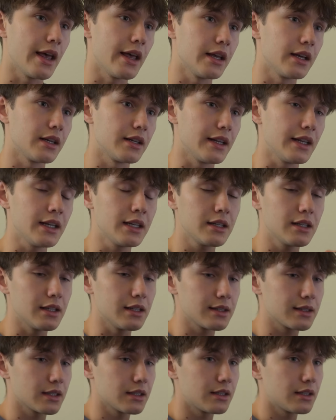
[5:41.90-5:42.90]
And in it
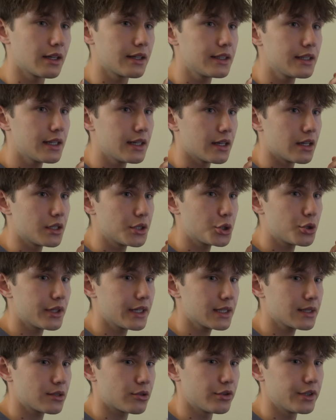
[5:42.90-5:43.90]
is a
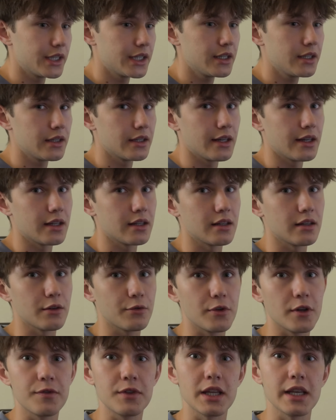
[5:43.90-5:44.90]
9800X3D and a
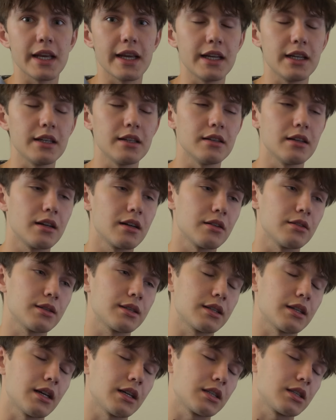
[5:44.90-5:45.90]
5080 that I
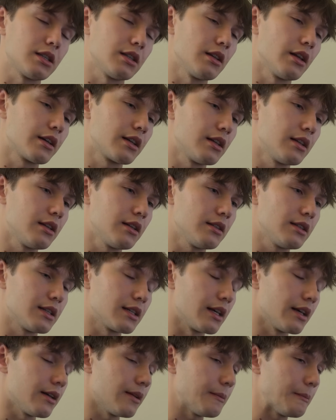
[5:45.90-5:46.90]
was actually lucky
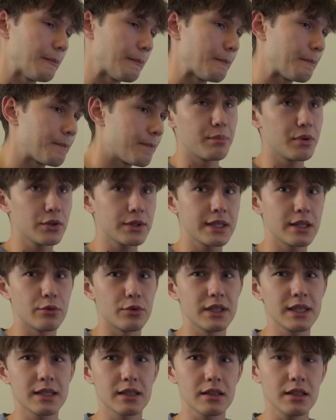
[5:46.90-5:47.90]
to get. I built it
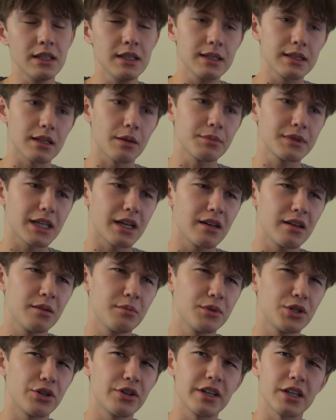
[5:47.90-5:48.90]
recently,
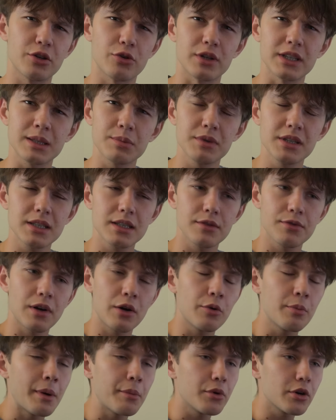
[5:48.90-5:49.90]
sometime during Christmas, if
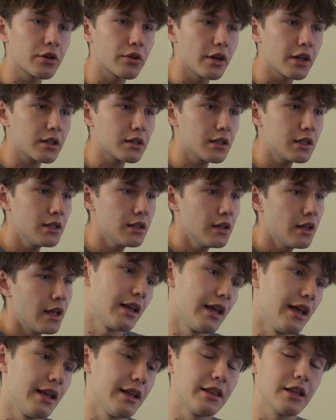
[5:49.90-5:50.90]
I remember correctly.
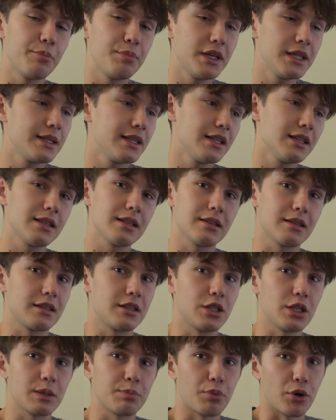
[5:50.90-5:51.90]
And the PC is
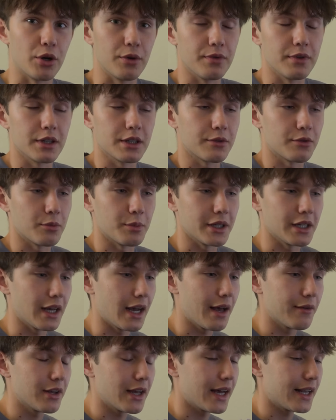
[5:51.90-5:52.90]
just perfect for me.
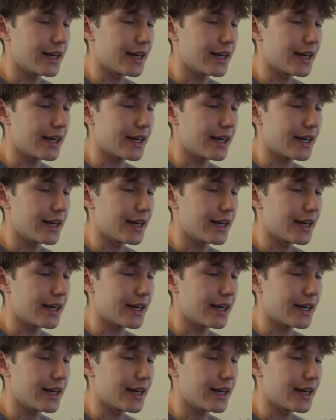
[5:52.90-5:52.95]
I haven't